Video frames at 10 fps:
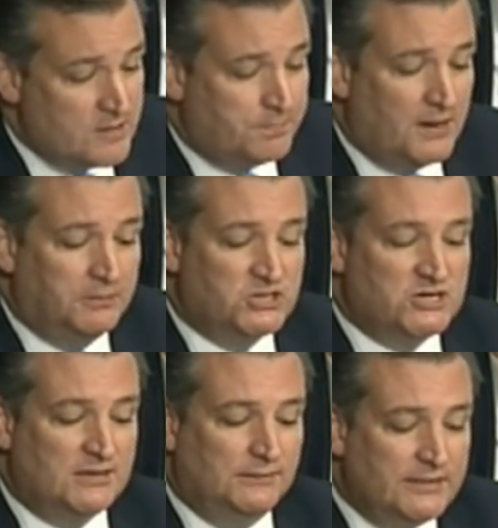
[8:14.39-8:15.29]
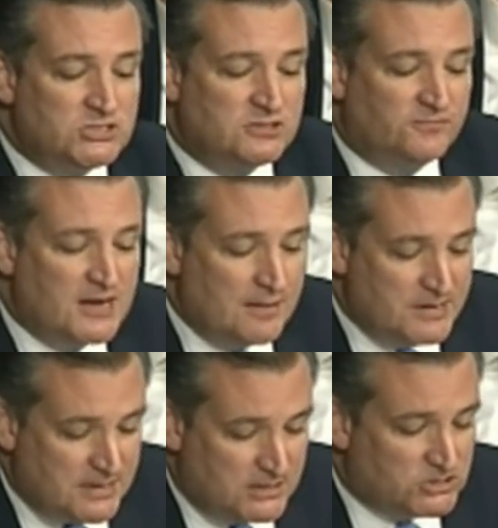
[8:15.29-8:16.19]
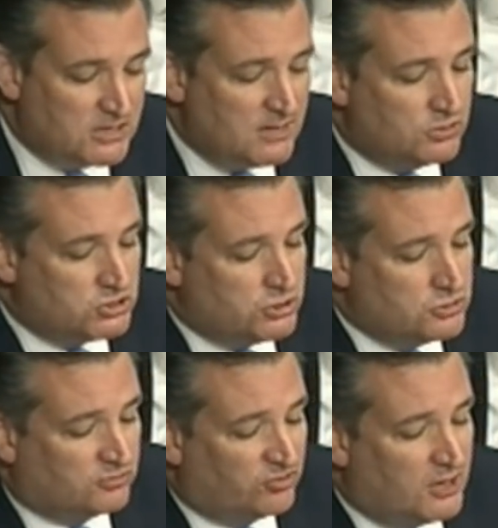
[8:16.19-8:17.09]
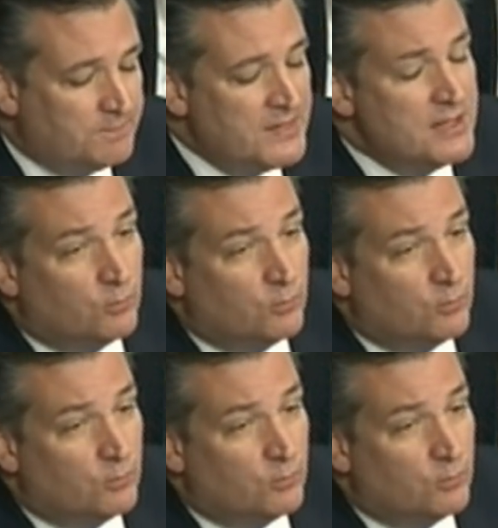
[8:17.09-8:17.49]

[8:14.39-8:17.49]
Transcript: He published a list of nominees that he would choose from